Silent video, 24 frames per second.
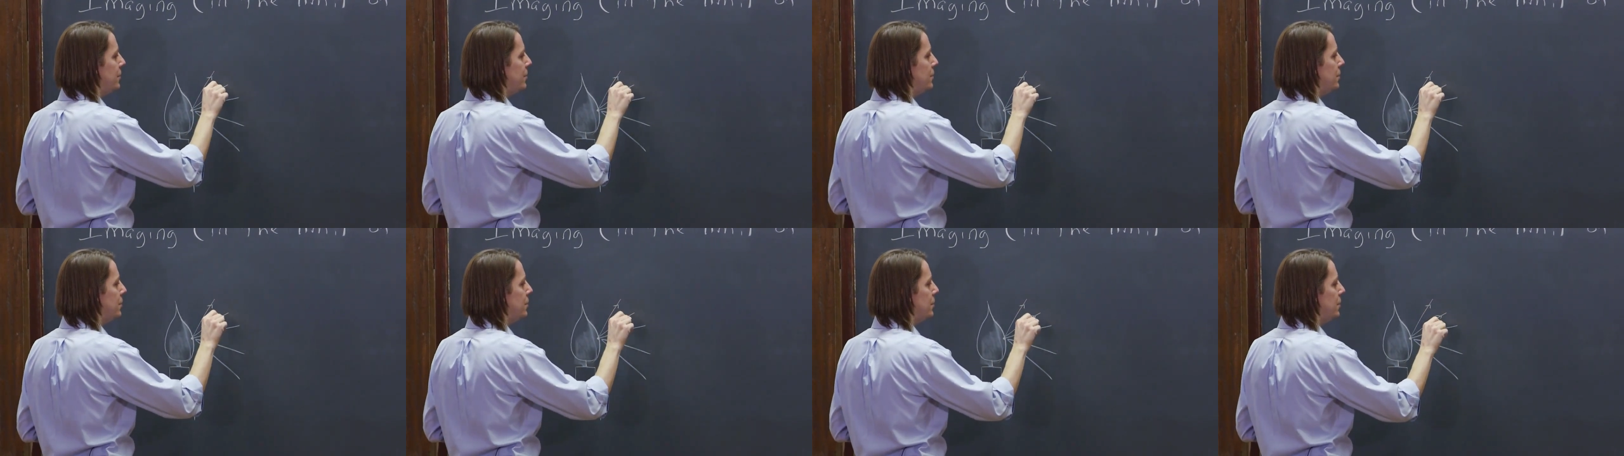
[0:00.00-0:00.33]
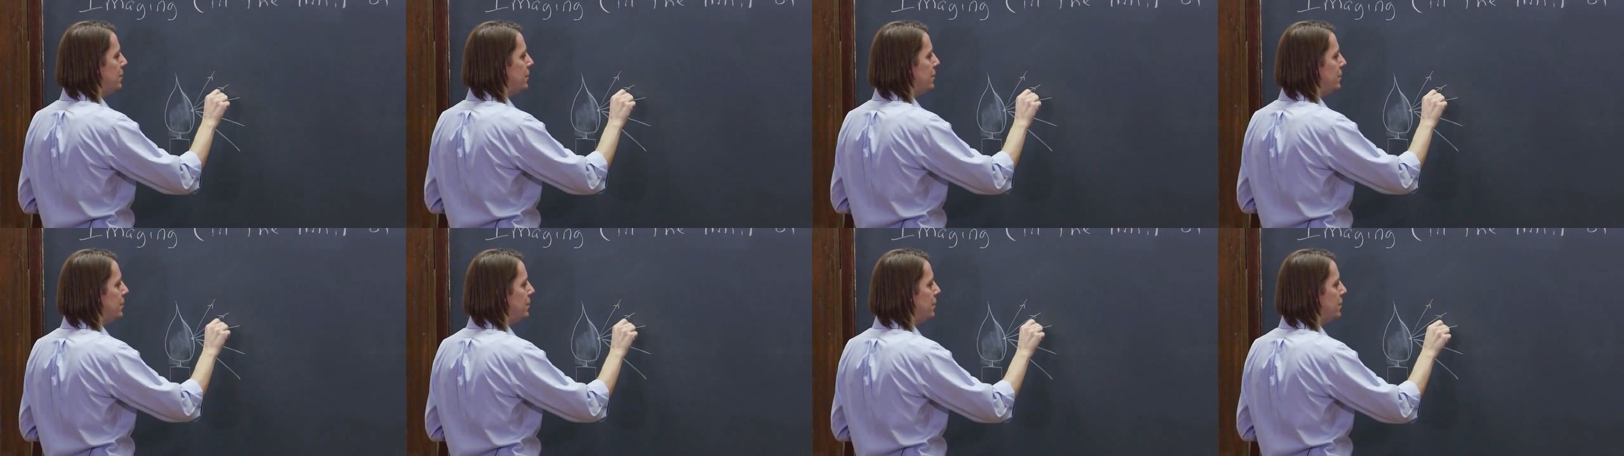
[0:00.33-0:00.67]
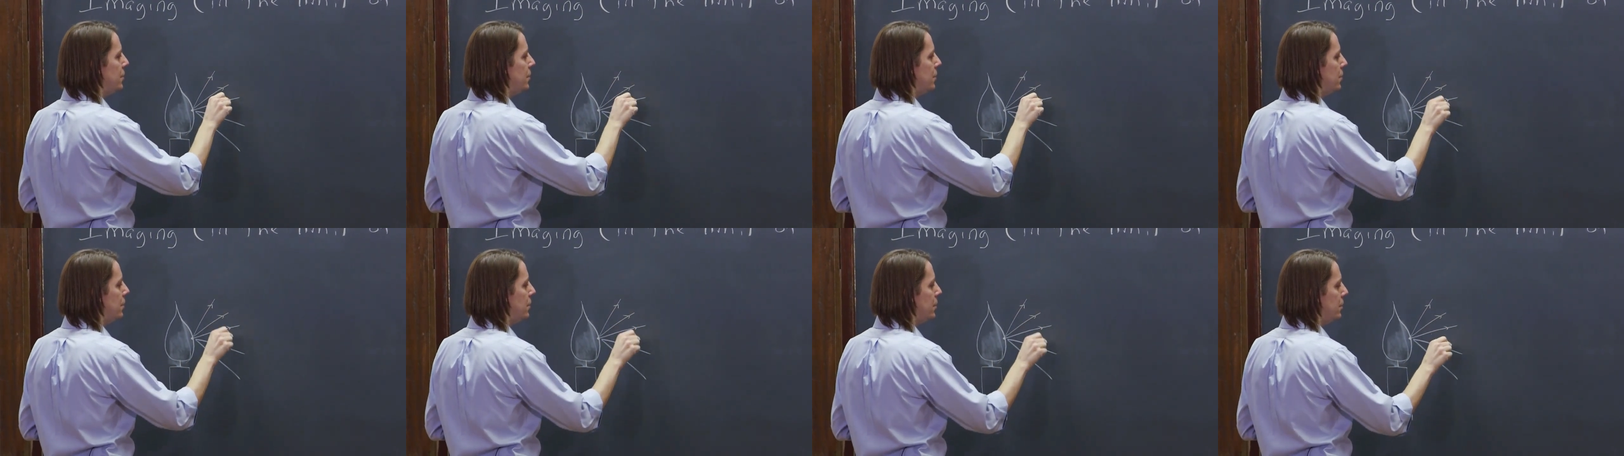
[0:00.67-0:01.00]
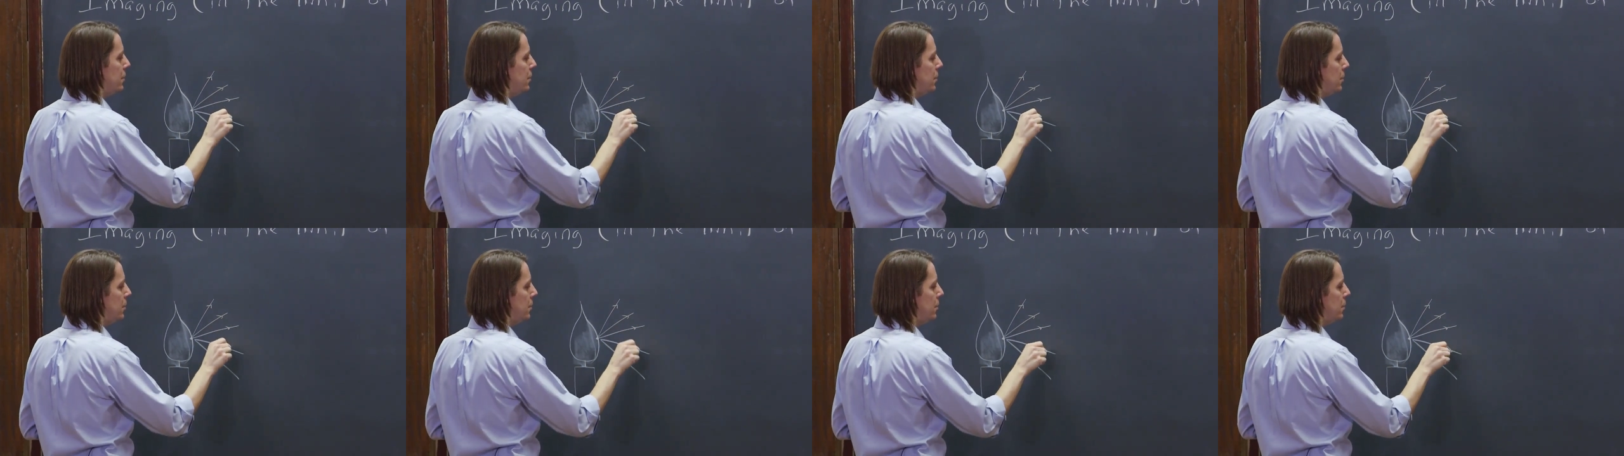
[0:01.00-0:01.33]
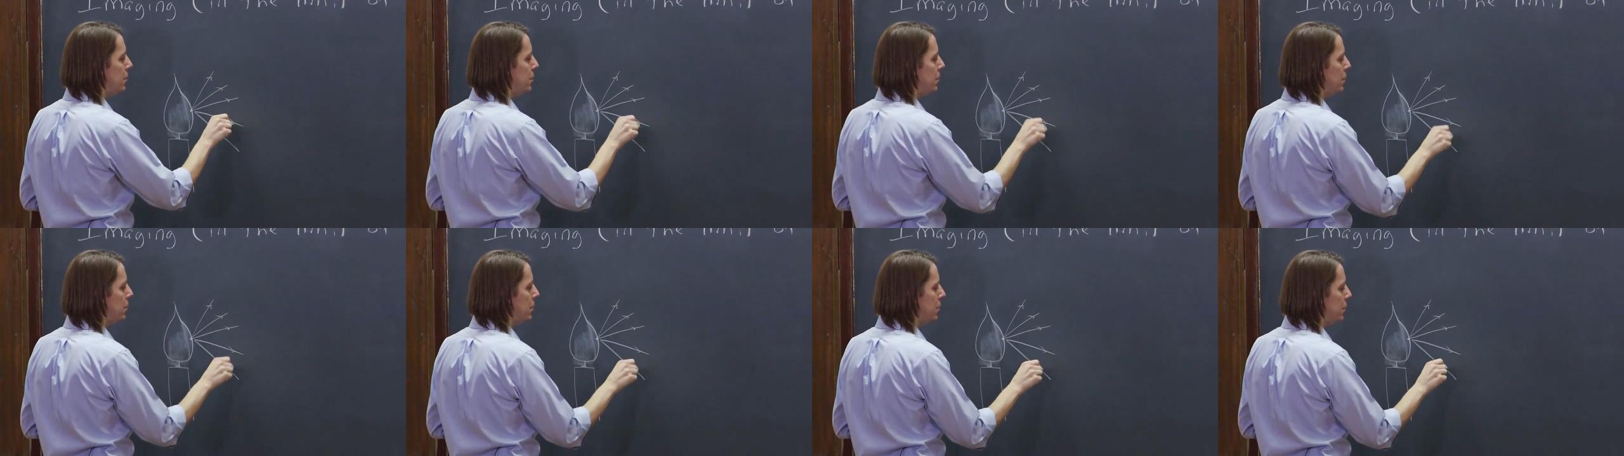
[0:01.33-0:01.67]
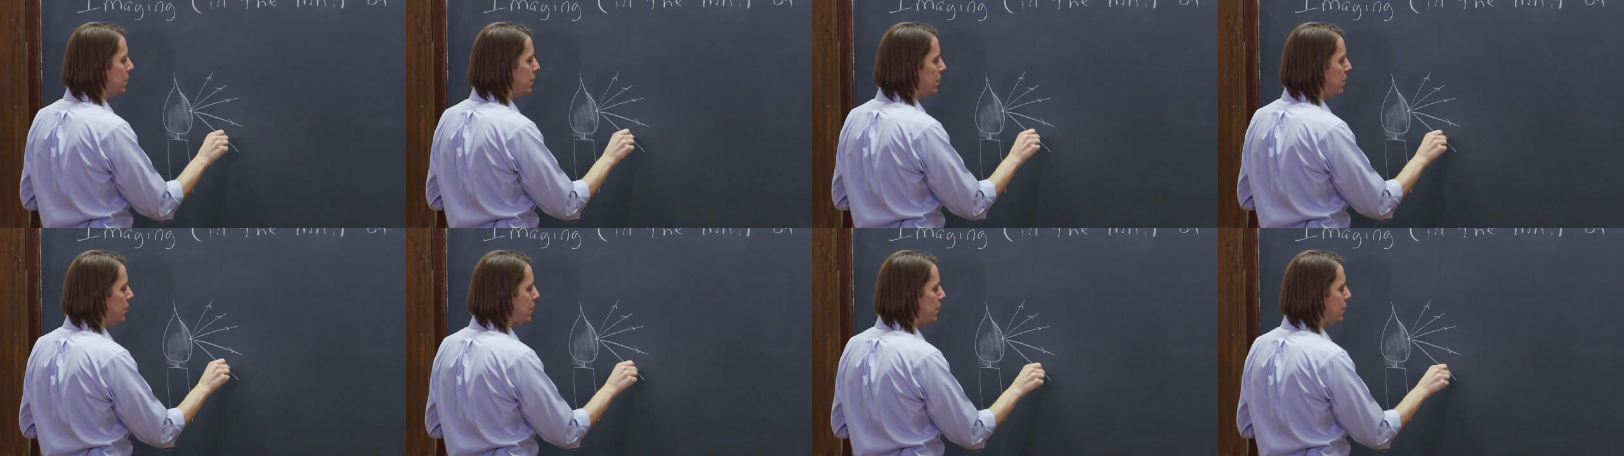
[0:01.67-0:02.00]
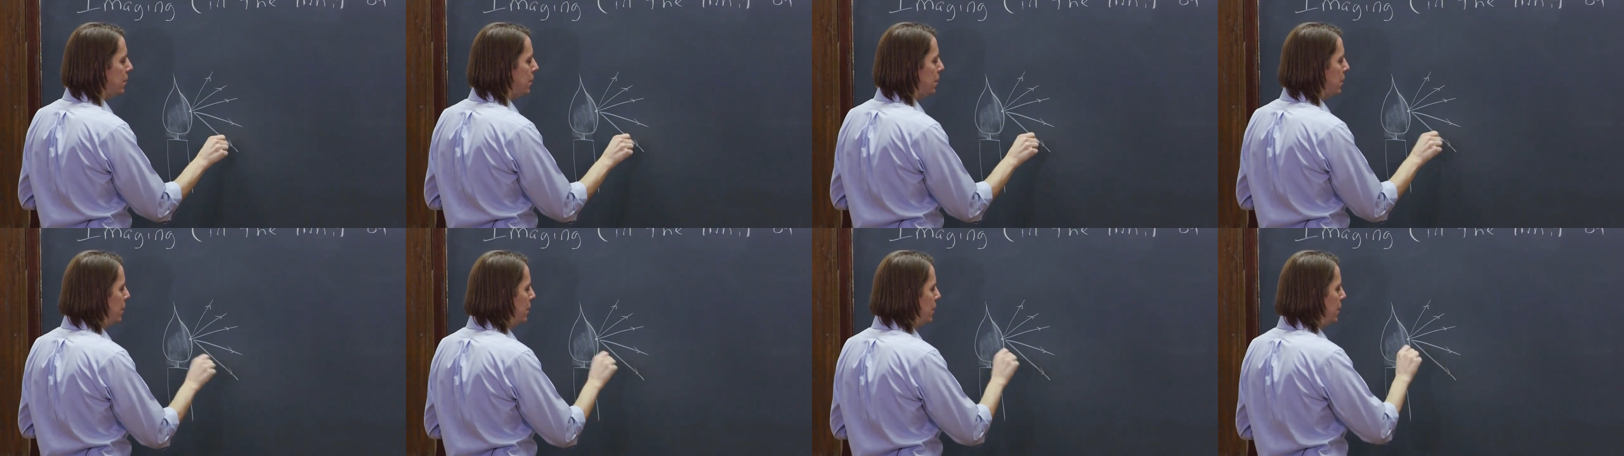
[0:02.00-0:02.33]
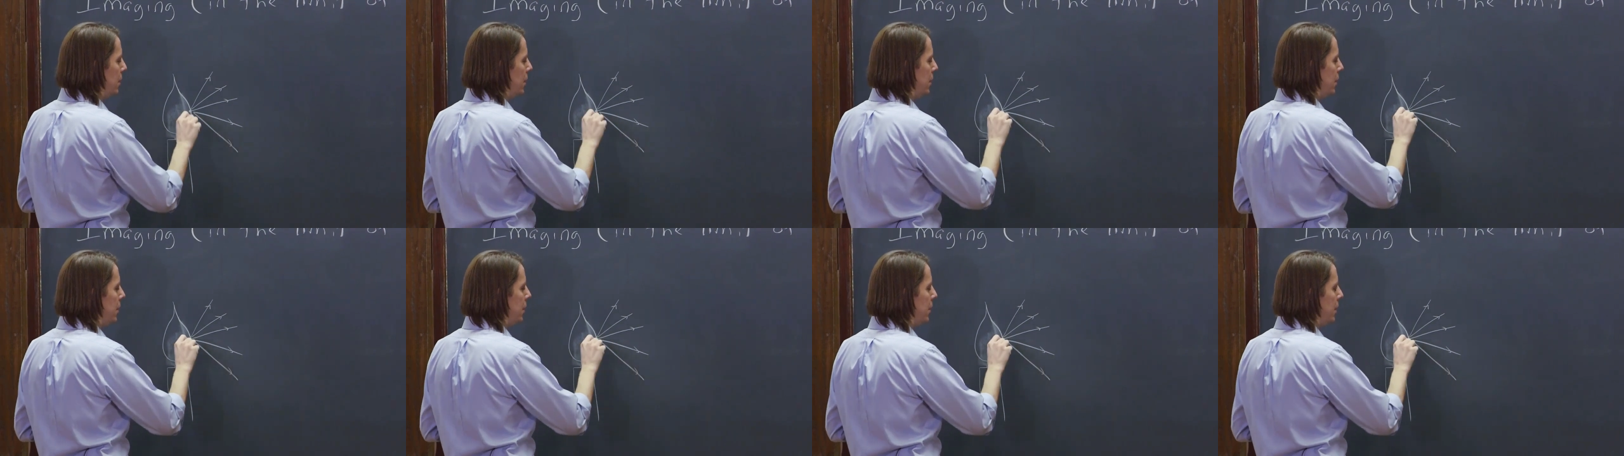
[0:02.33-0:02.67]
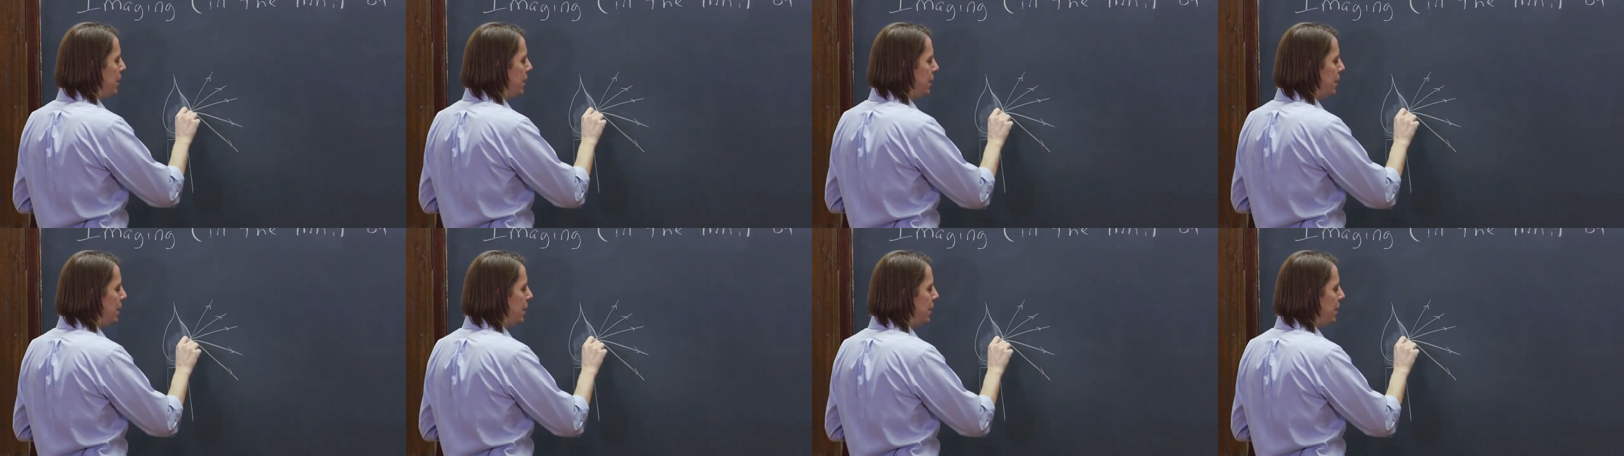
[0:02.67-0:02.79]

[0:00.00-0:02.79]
Nobody speaks.